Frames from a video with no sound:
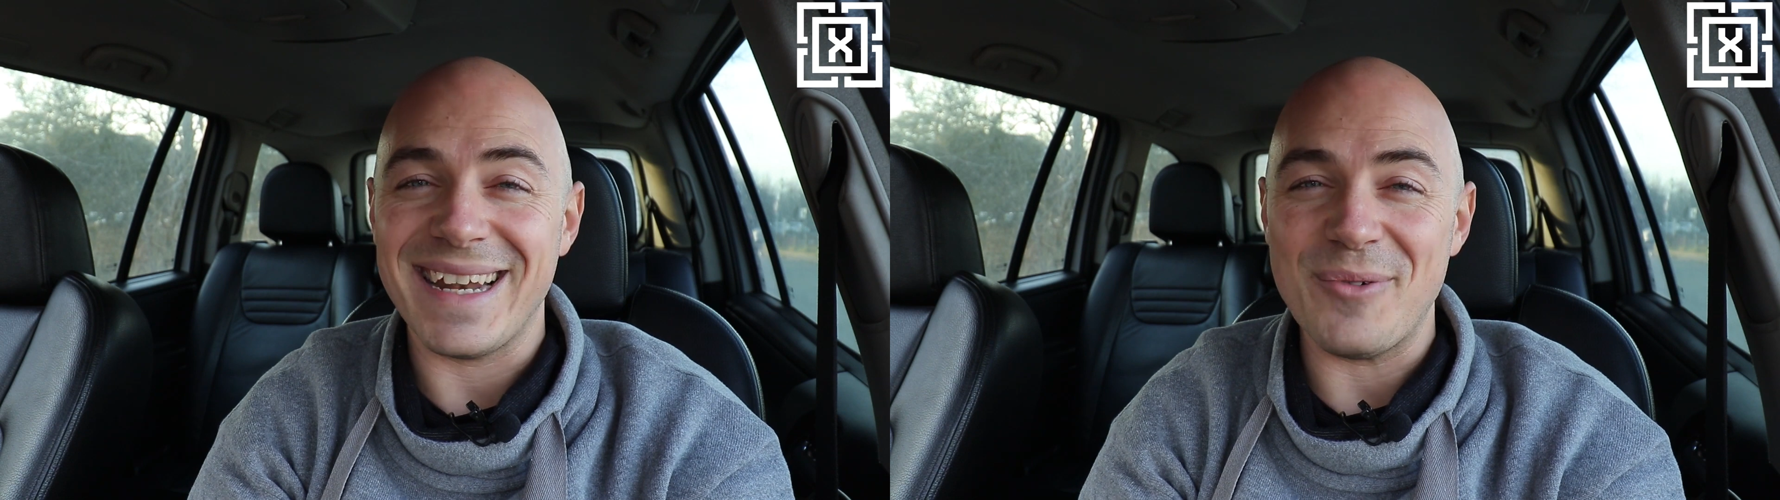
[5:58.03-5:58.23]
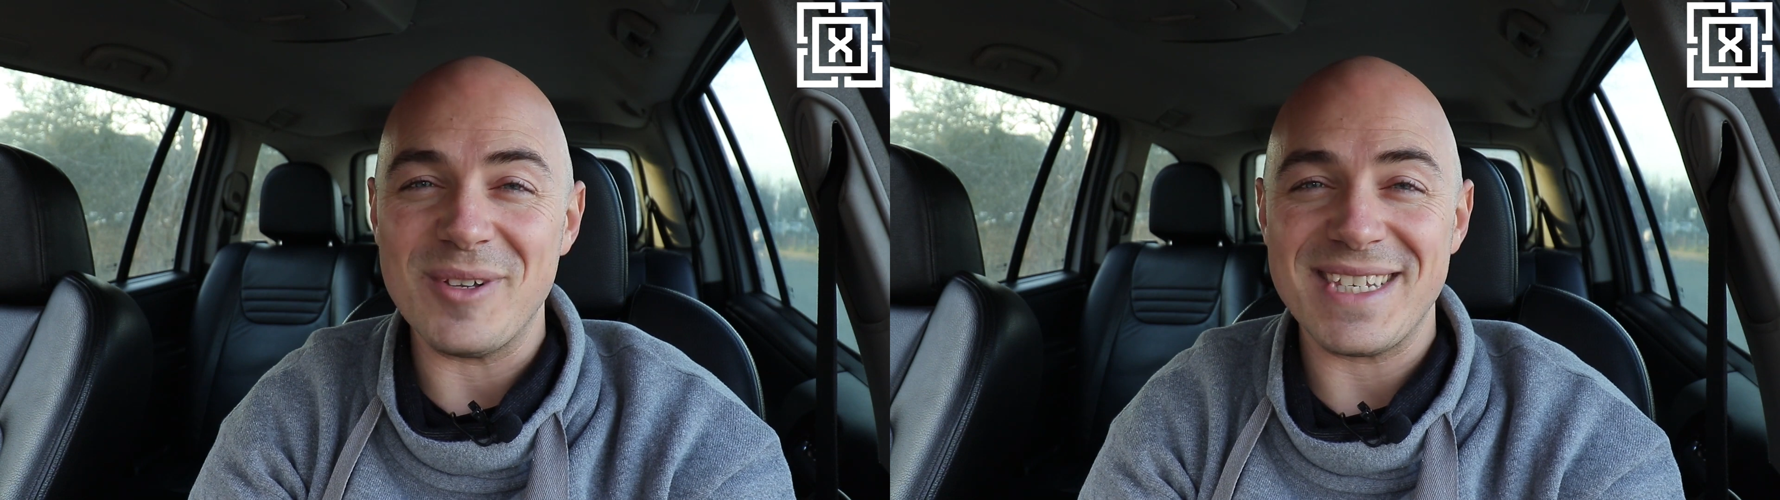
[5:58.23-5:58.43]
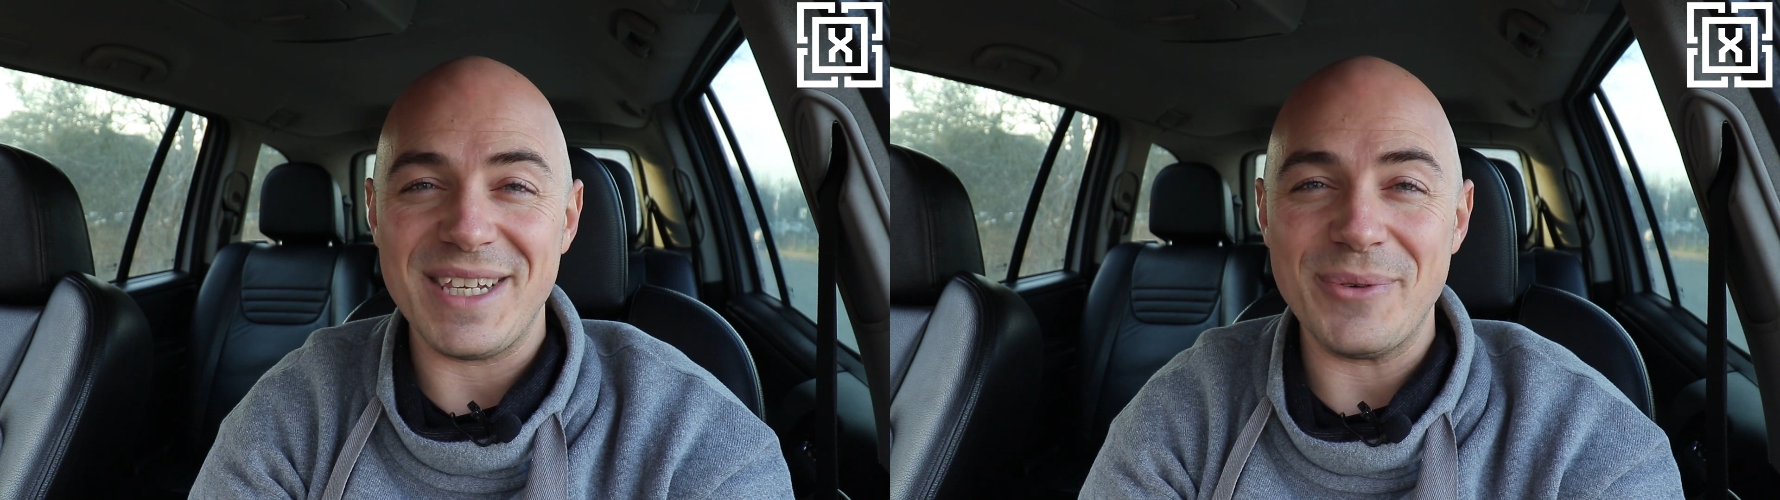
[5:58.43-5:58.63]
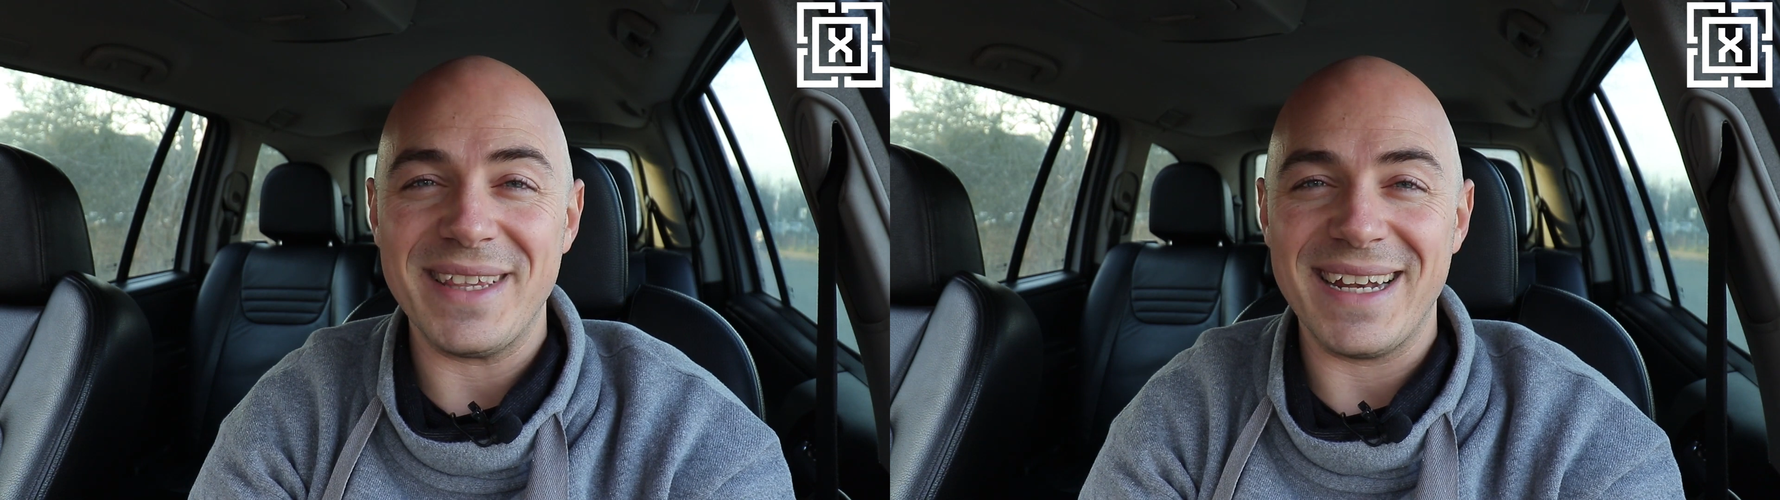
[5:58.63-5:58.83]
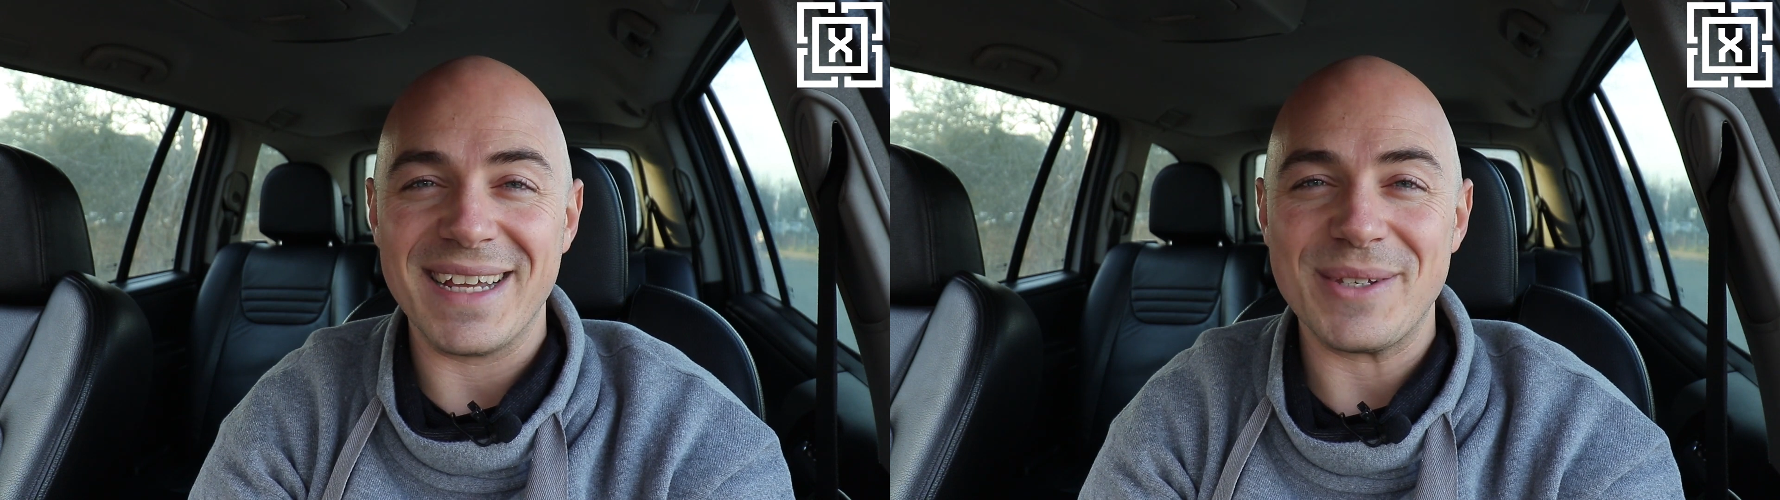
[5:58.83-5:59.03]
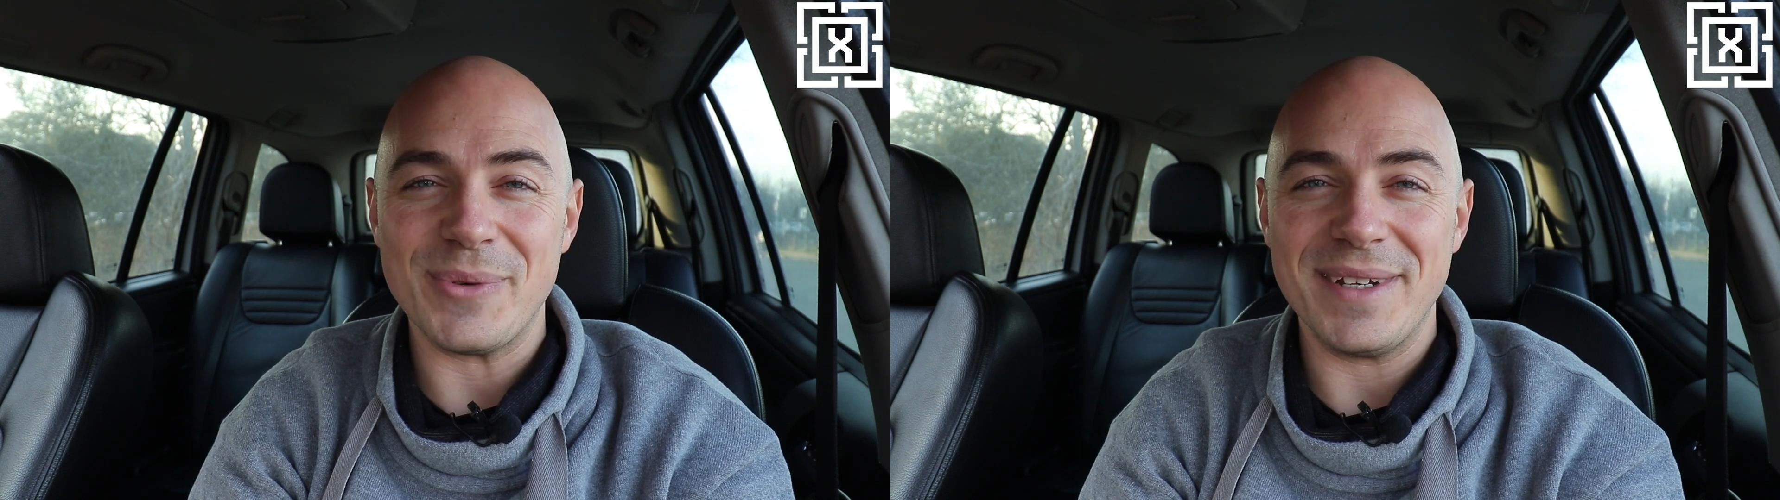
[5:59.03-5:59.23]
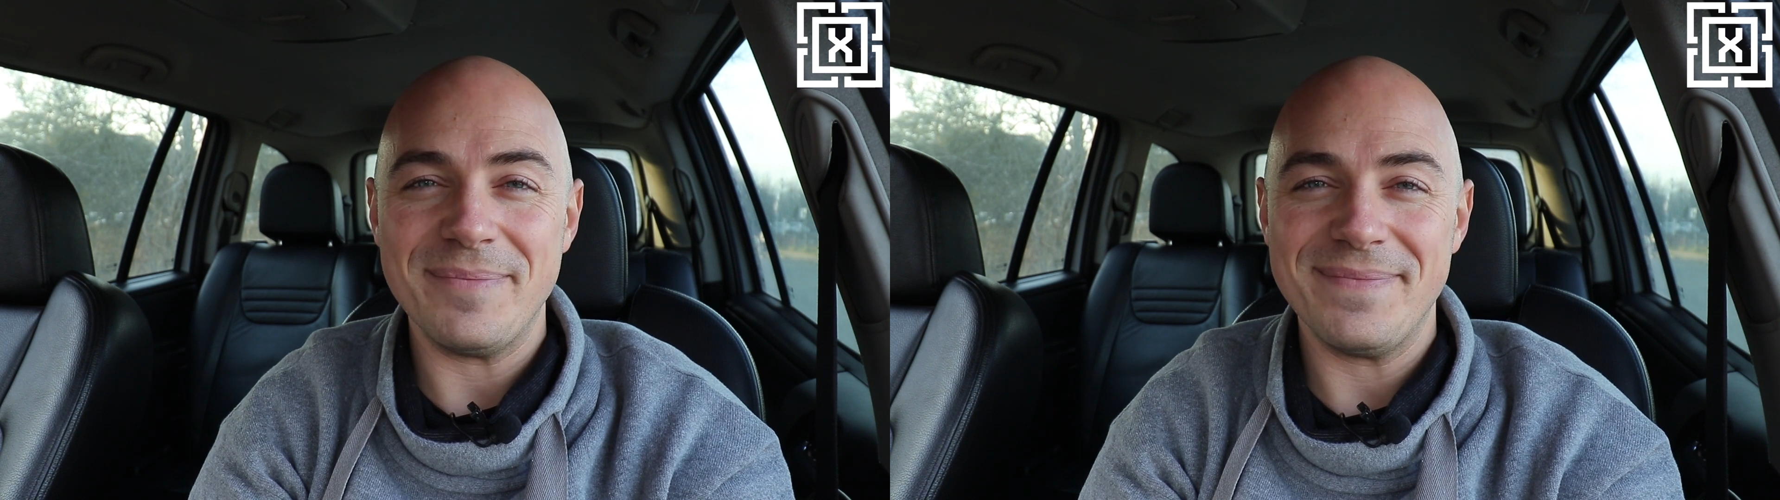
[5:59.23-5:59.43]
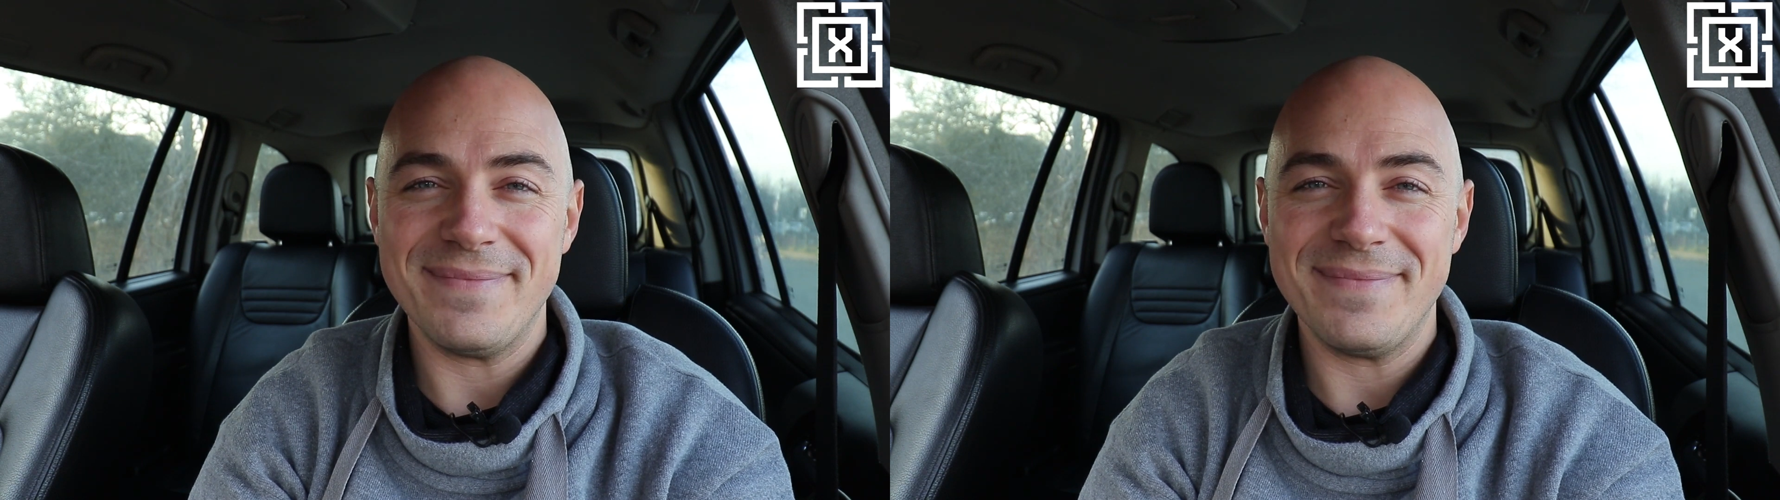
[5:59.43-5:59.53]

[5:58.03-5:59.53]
and I will see you in the next one.